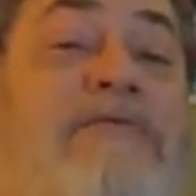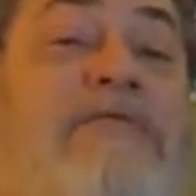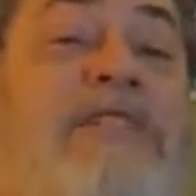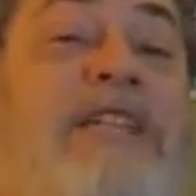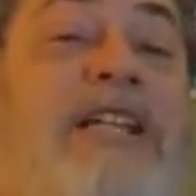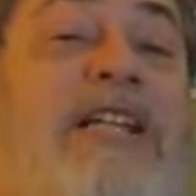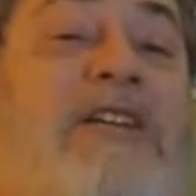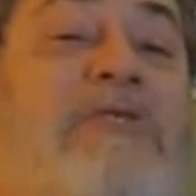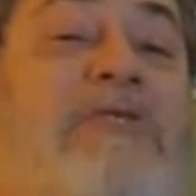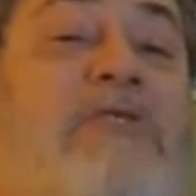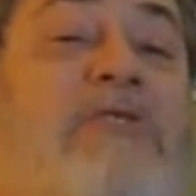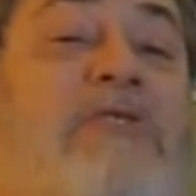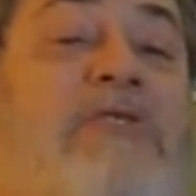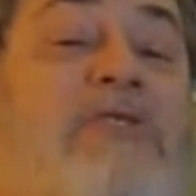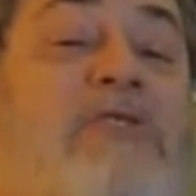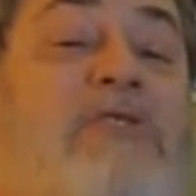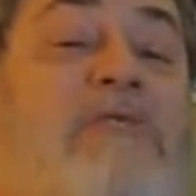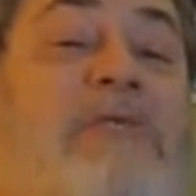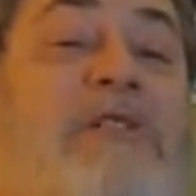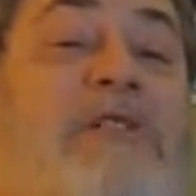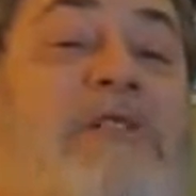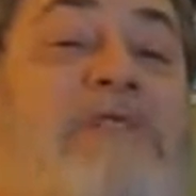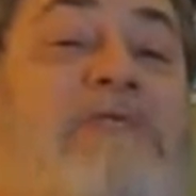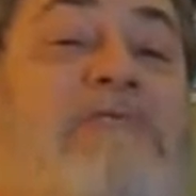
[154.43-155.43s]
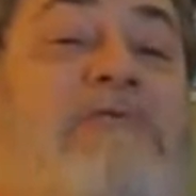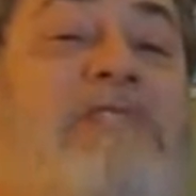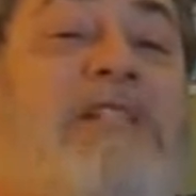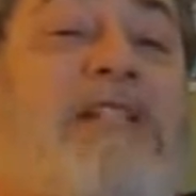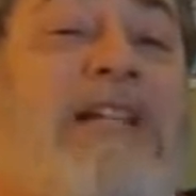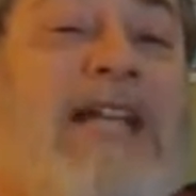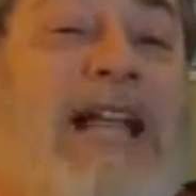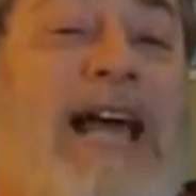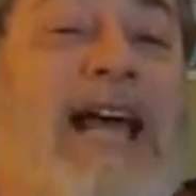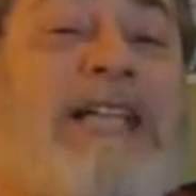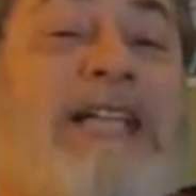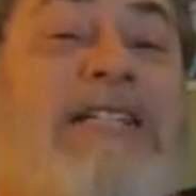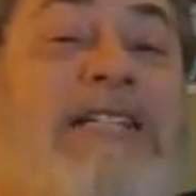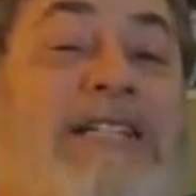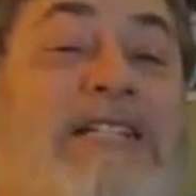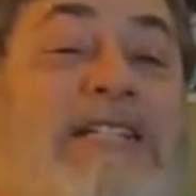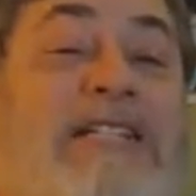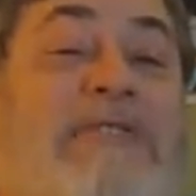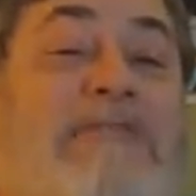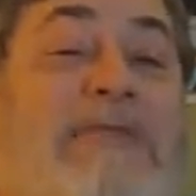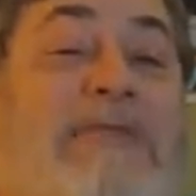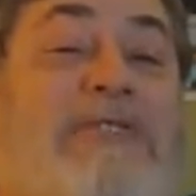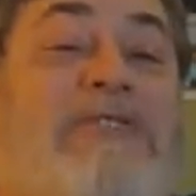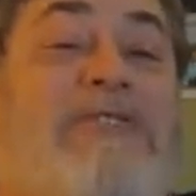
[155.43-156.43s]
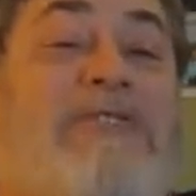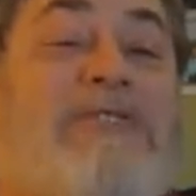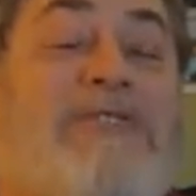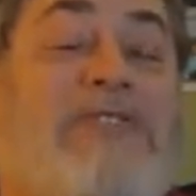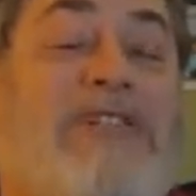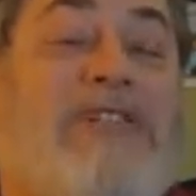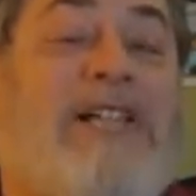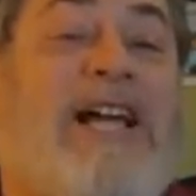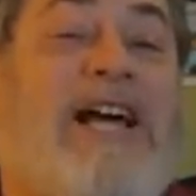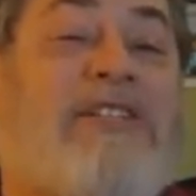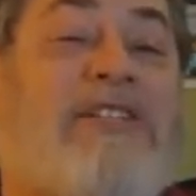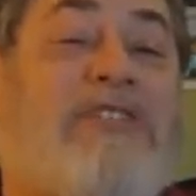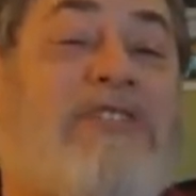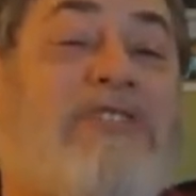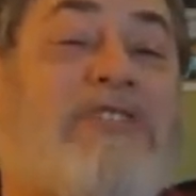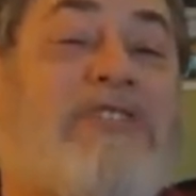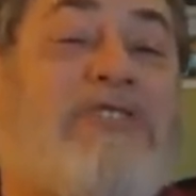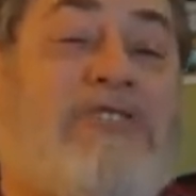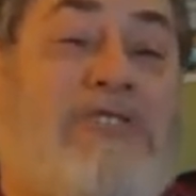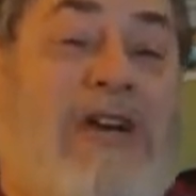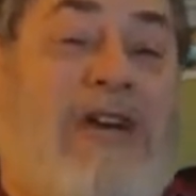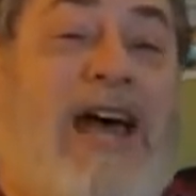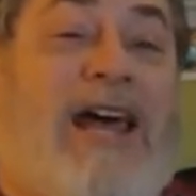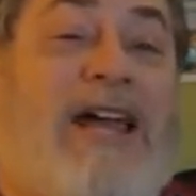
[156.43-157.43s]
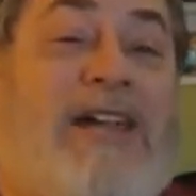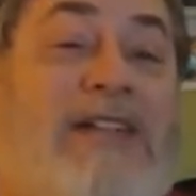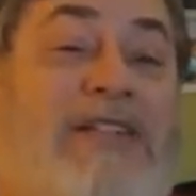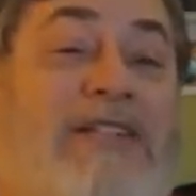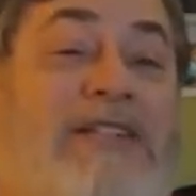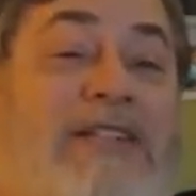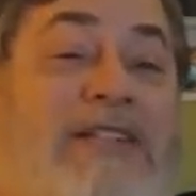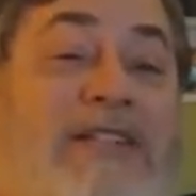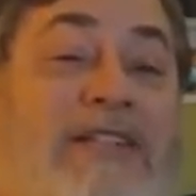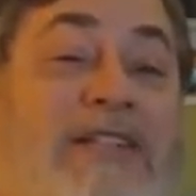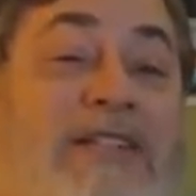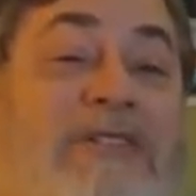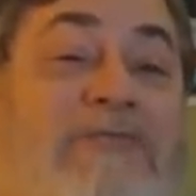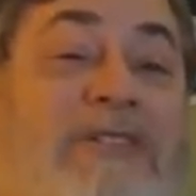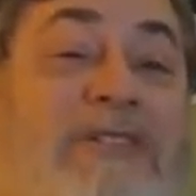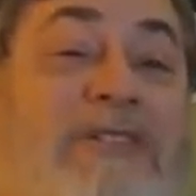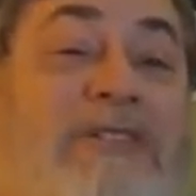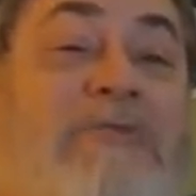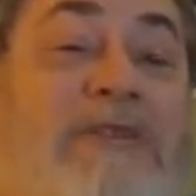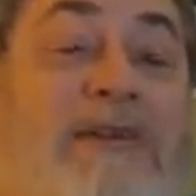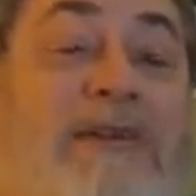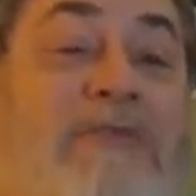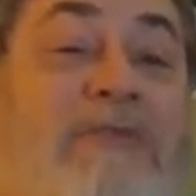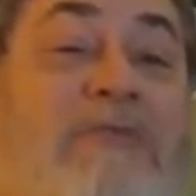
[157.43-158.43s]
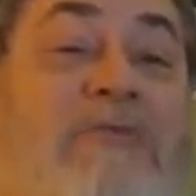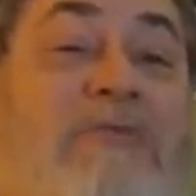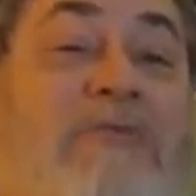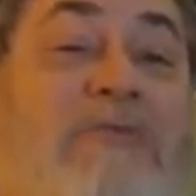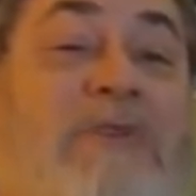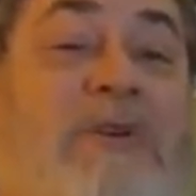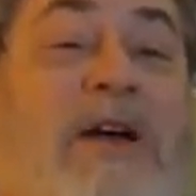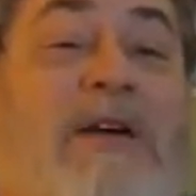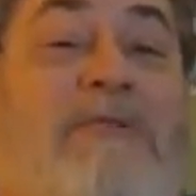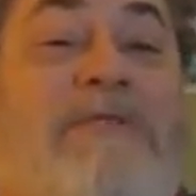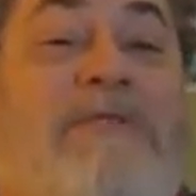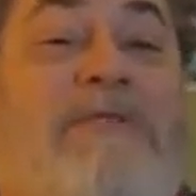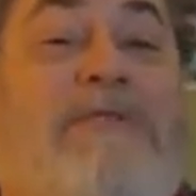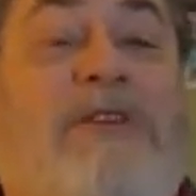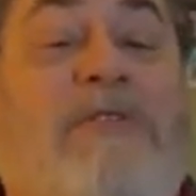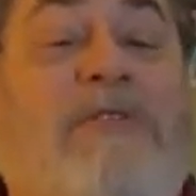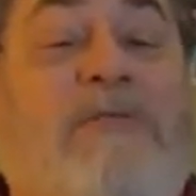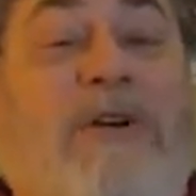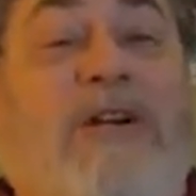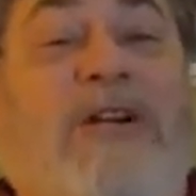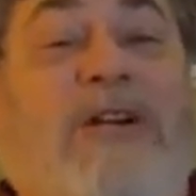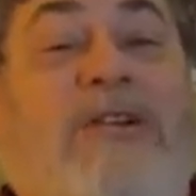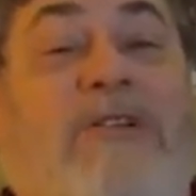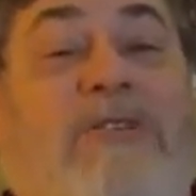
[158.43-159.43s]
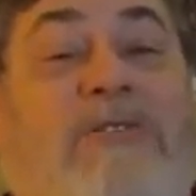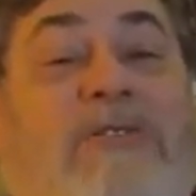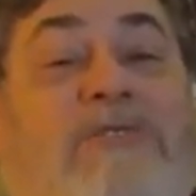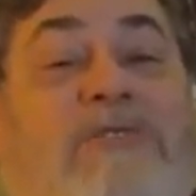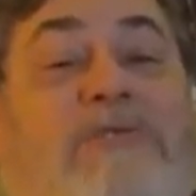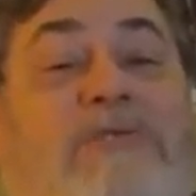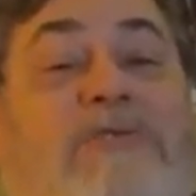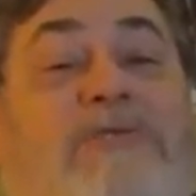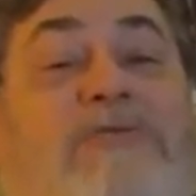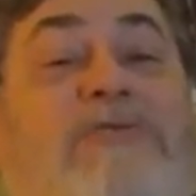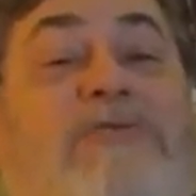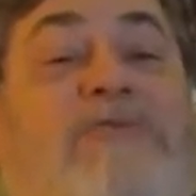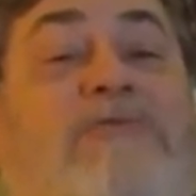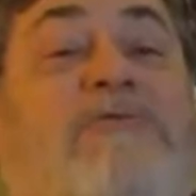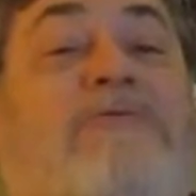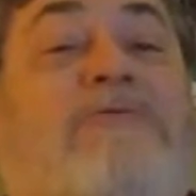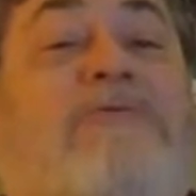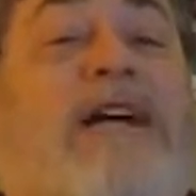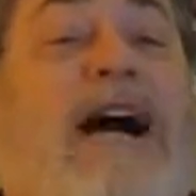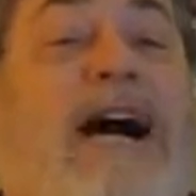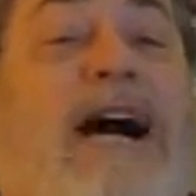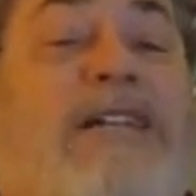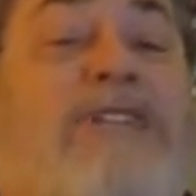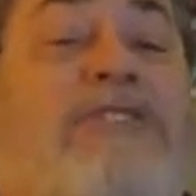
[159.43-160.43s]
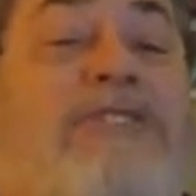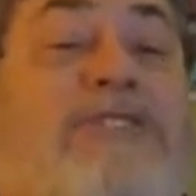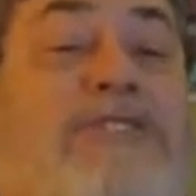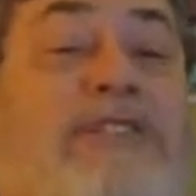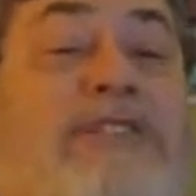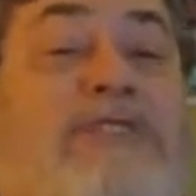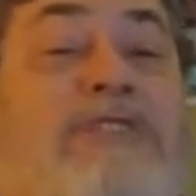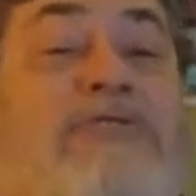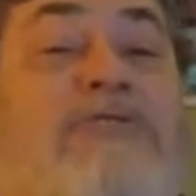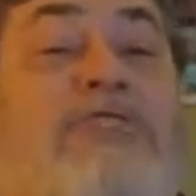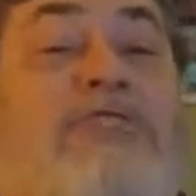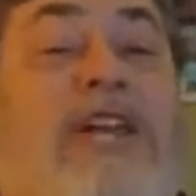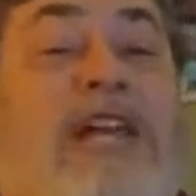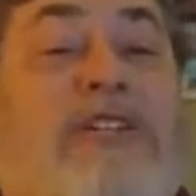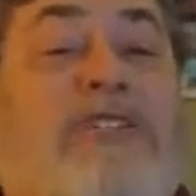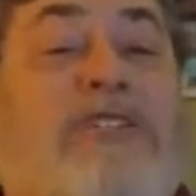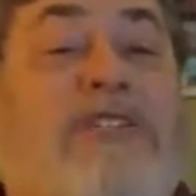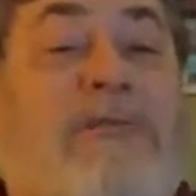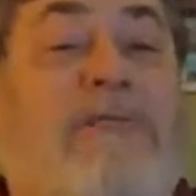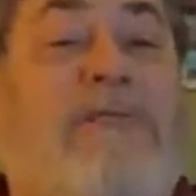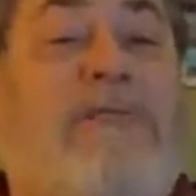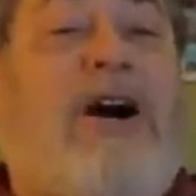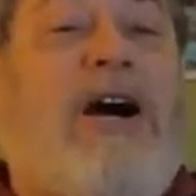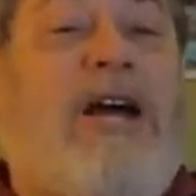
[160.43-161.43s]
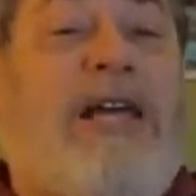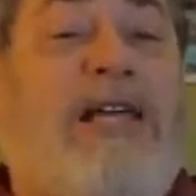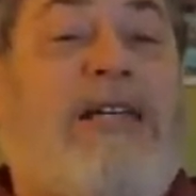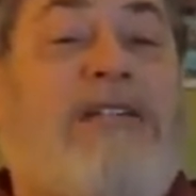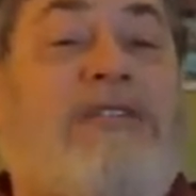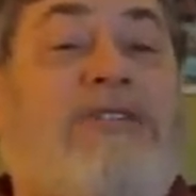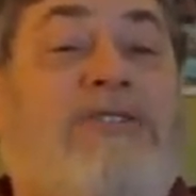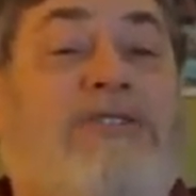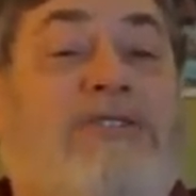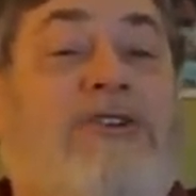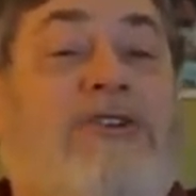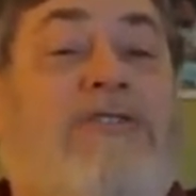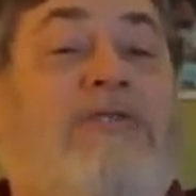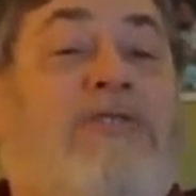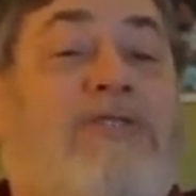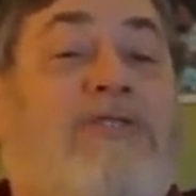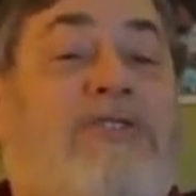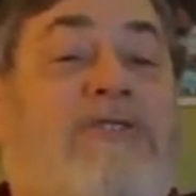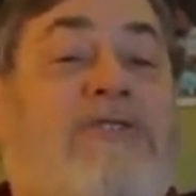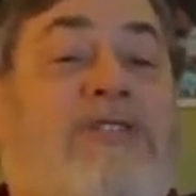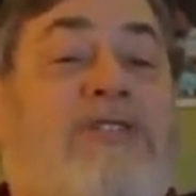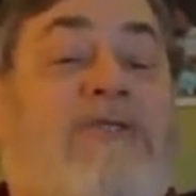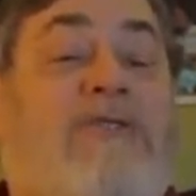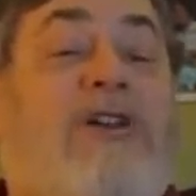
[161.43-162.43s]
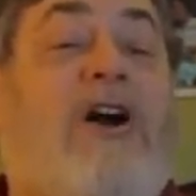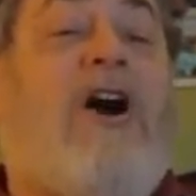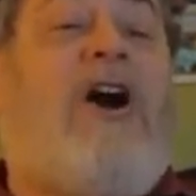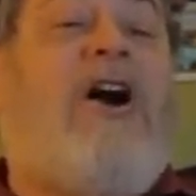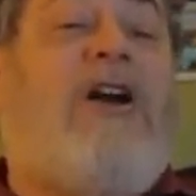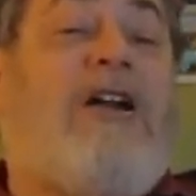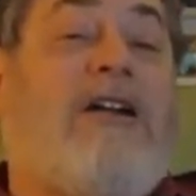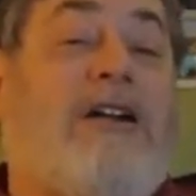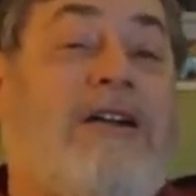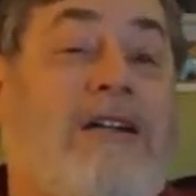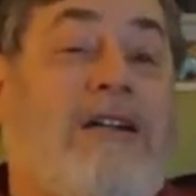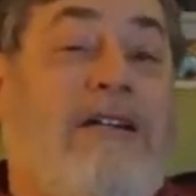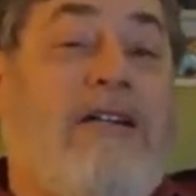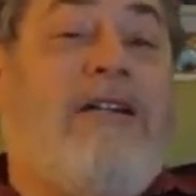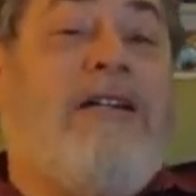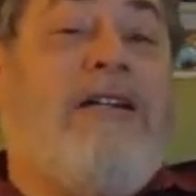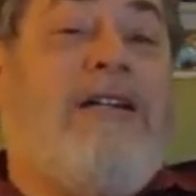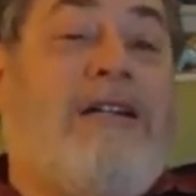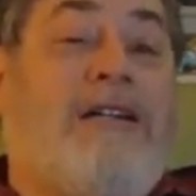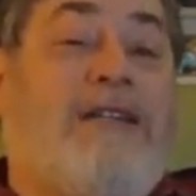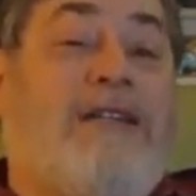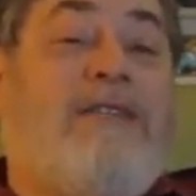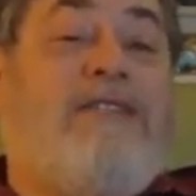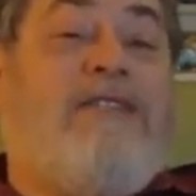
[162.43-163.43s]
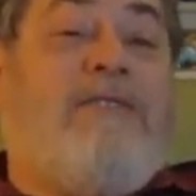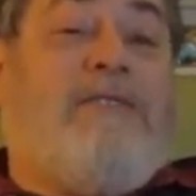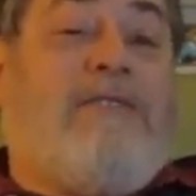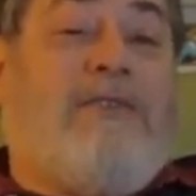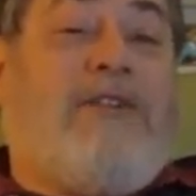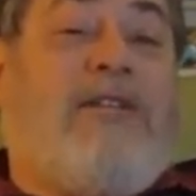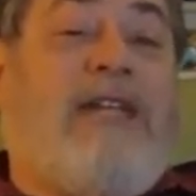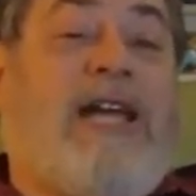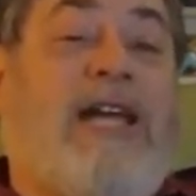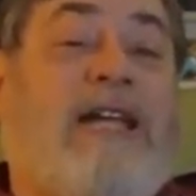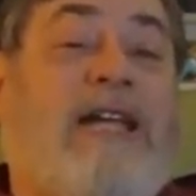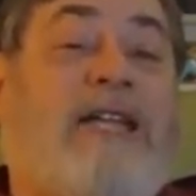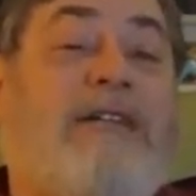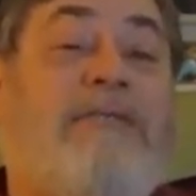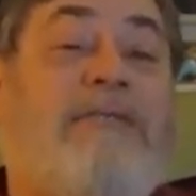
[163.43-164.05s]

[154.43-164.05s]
dealing with human with classes as opposed to geological strata you're dealing with people who have free will to consciousness who change their minds and so forth so it's even harder to predict